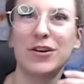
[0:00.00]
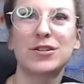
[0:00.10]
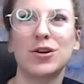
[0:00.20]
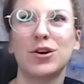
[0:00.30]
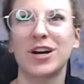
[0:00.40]
look
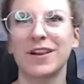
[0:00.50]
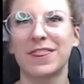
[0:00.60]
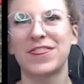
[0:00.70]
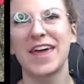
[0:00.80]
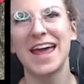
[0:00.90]
so good.
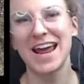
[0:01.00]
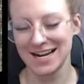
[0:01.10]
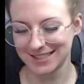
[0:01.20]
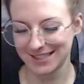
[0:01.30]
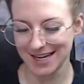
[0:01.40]

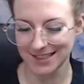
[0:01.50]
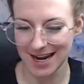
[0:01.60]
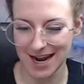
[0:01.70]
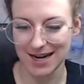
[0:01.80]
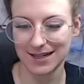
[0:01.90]
Thanks,
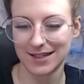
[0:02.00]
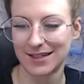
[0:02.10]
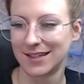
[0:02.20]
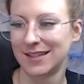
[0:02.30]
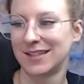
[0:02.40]
Lisa.
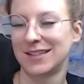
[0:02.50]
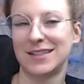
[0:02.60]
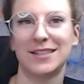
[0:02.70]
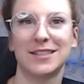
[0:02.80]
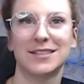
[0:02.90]

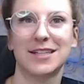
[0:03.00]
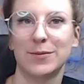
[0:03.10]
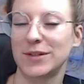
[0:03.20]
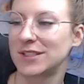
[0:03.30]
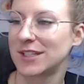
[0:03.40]
It is
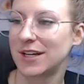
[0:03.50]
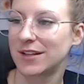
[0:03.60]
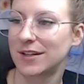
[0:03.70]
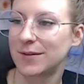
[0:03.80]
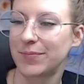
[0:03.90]
coming
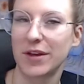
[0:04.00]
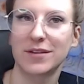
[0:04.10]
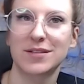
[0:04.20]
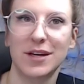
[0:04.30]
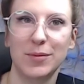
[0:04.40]
together.
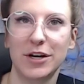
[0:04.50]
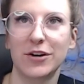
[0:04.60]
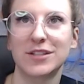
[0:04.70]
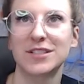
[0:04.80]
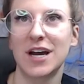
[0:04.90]
It's I'm
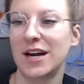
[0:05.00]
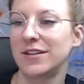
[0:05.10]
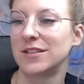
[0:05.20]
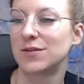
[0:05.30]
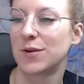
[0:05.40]
hearing
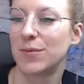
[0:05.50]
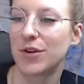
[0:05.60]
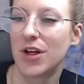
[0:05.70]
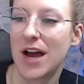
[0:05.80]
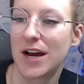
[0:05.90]
silence from the
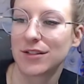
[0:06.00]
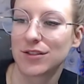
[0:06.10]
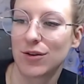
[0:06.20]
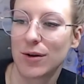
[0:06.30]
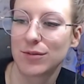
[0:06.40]
class,
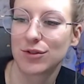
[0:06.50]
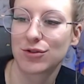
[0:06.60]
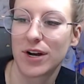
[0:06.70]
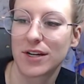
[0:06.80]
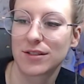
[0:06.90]
so I'm
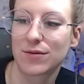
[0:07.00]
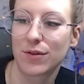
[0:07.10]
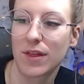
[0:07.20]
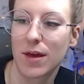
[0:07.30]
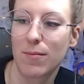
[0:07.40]
stressed
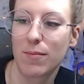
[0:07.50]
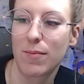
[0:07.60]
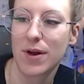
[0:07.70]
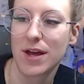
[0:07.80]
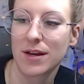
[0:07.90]
for them,
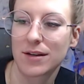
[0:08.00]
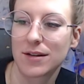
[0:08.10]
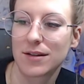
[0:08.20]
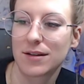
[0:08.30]
but